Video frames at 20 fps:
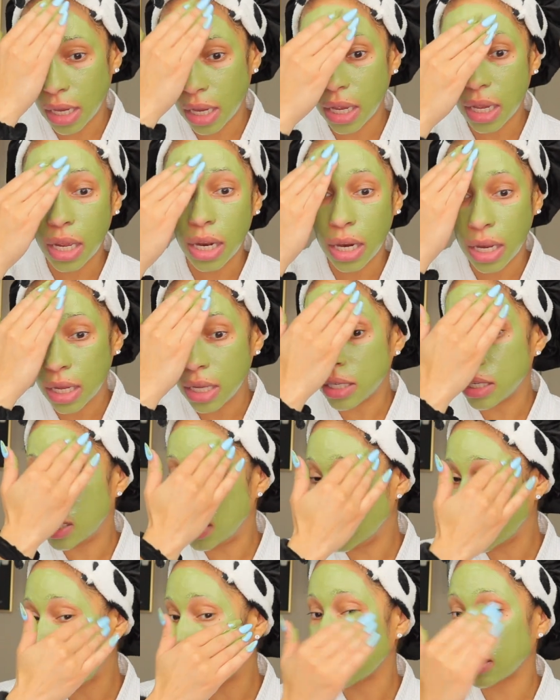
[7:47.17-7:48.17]
and it
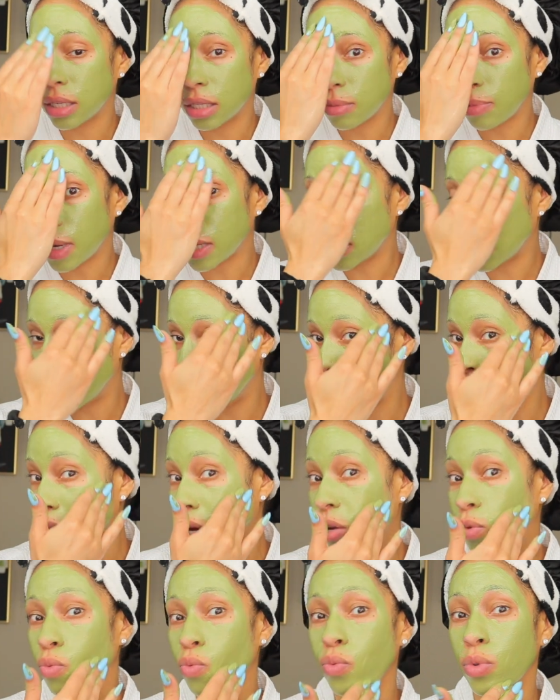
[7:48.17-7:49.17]
detoxes my
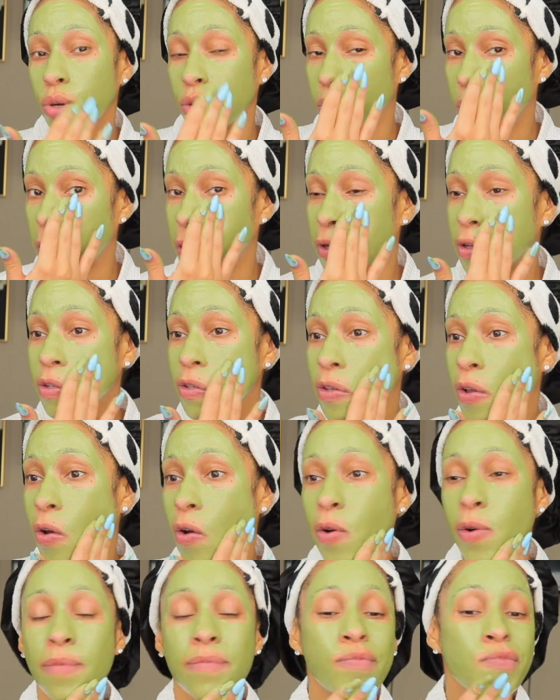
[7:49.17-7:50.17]
skin real good.
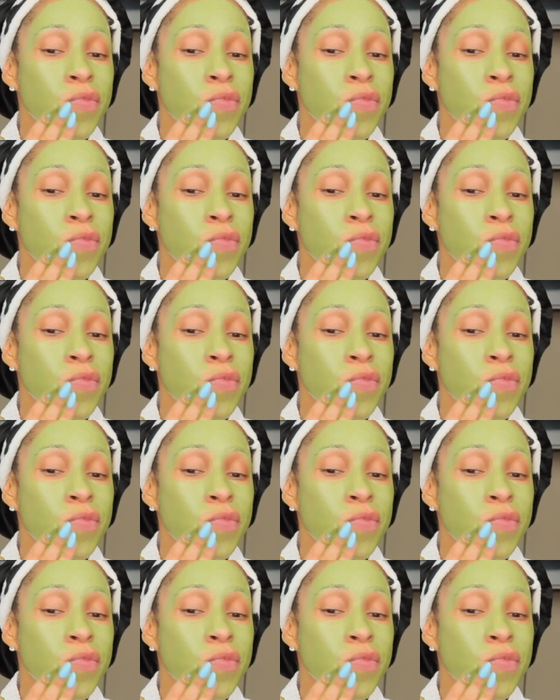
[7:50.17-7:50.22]
So